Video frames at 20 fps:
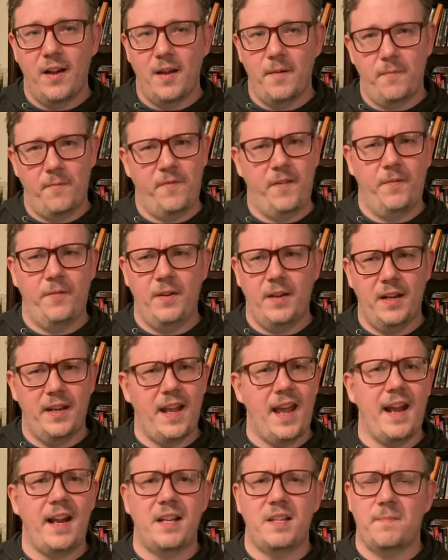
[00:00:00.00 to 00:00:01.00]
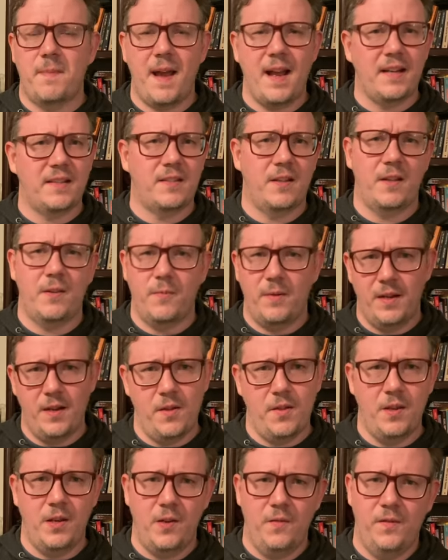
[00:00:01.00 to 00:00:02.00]
Uh, feel free to tag us back so that we know
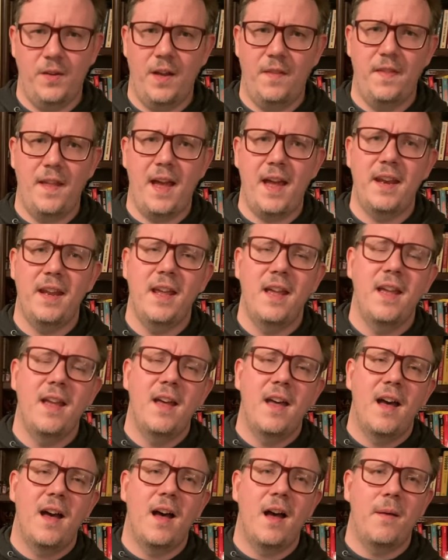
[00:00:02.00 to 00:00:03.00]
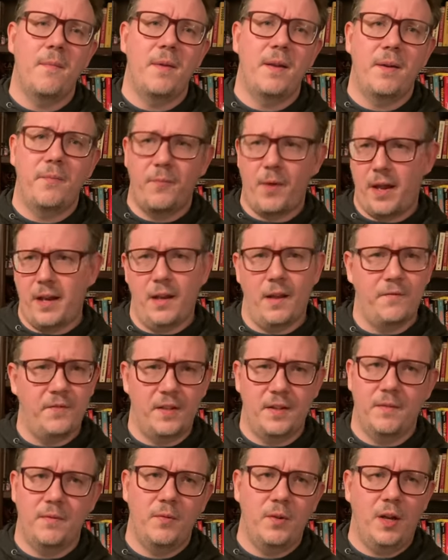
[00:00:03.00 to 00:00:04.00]
that you've done that. Um, and I'd love
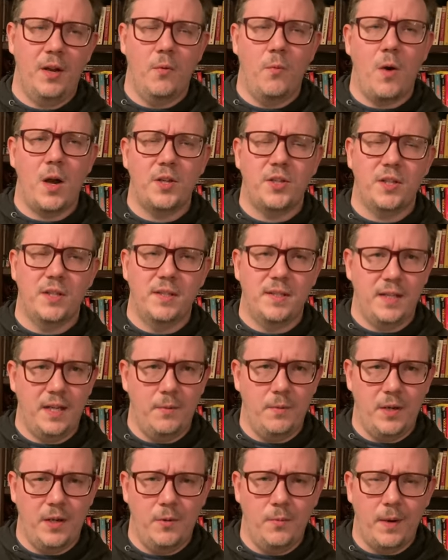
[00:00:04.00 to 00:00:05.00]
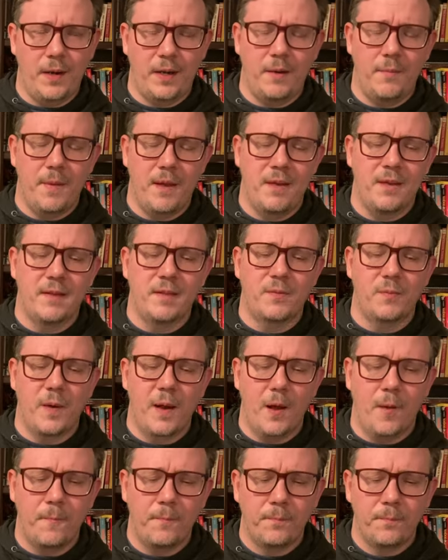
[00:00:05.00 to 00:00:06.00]
to, you know, watch and see what you recommend as
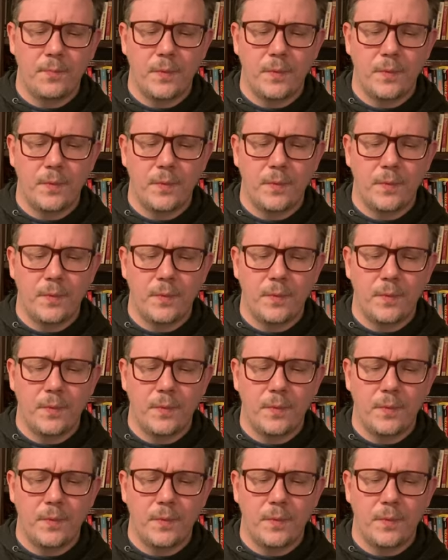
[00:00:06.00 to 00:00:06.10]
well.